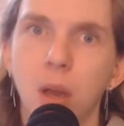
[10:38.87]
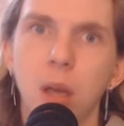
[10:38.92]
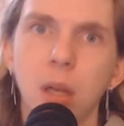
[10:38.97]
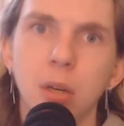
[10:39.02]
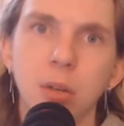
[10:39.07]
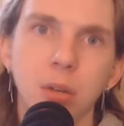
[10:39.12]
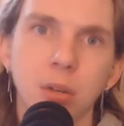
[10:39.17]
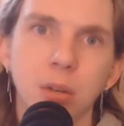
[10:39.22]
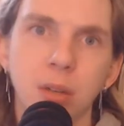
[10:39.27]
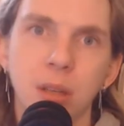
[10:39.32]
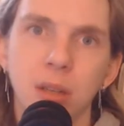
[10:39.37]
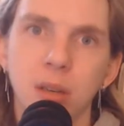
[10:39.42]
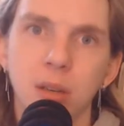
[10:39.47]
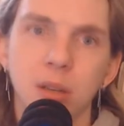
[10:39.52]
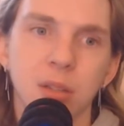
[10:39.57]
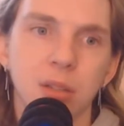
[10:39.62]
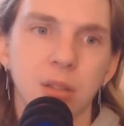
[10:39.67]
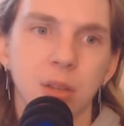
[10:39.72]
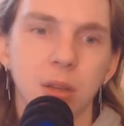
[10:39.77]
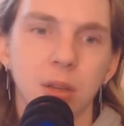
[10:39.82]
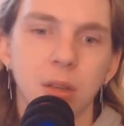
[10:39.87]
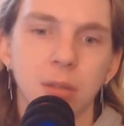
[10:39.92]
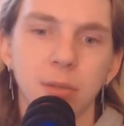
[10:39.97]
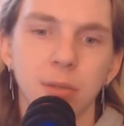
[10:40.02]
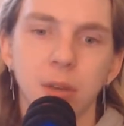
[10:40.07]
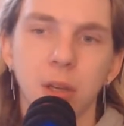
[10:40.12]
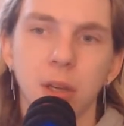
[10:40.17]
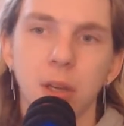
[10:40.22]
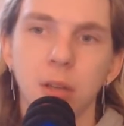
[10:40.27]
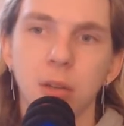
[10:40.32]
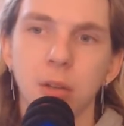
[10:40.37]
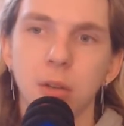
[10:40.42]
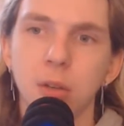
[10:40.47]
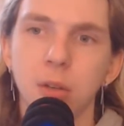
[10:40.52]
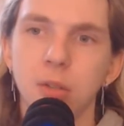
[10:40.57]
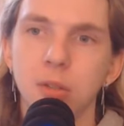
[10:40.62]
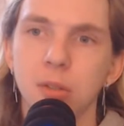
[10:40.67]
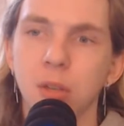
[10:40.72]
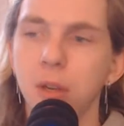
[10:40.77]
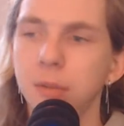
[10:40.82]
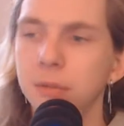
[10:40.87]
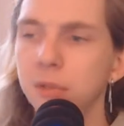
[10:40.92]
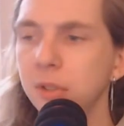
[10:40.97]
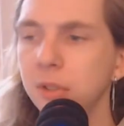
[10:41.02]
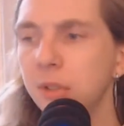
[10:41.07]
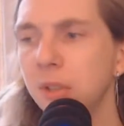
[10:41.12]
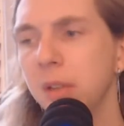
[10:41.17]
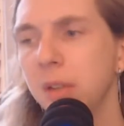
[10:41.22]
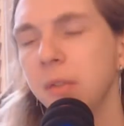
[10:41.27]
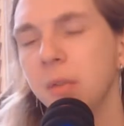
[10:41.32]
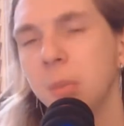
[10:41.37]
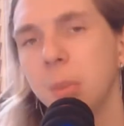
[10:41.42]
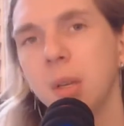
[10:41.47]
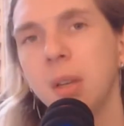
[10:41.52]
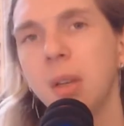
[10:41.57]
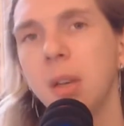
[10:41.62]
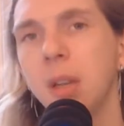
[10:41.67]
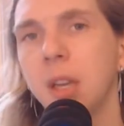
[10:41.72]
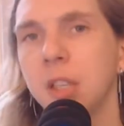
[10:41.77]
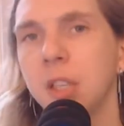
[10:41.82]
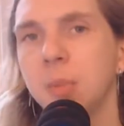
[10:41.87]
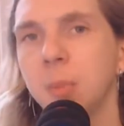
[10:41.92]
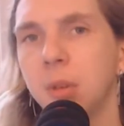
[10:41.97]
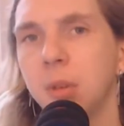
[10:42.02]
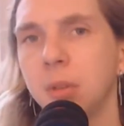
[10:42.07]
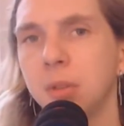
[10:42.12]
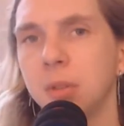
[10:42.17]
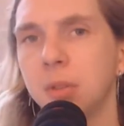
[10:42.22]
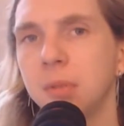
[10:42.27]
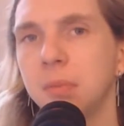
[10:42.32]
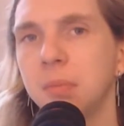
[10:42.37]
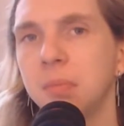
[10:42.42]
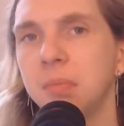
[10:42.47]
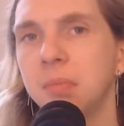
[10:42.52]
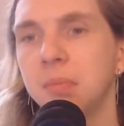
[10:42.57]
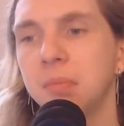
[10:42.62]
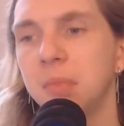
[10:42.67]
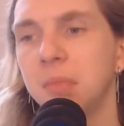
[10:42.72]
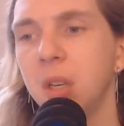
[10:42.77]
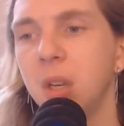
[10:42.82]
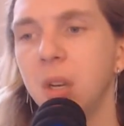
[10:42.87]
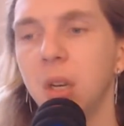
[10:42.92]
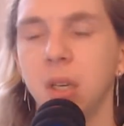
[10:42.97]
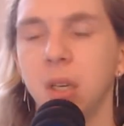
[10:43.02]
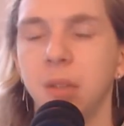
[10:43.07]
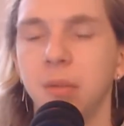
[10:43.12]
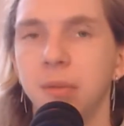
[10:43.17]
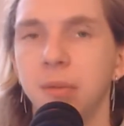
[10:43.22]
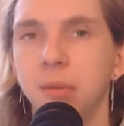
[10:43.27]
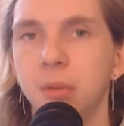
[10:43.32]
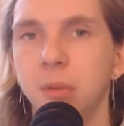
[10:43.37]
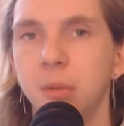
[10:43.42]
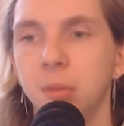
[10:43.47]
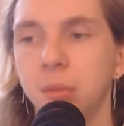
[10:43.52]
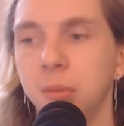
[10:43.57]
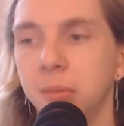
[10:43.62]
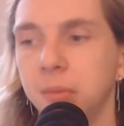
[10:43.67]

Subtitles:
I don't get excited for Halo because I've just never been an Xbox guy for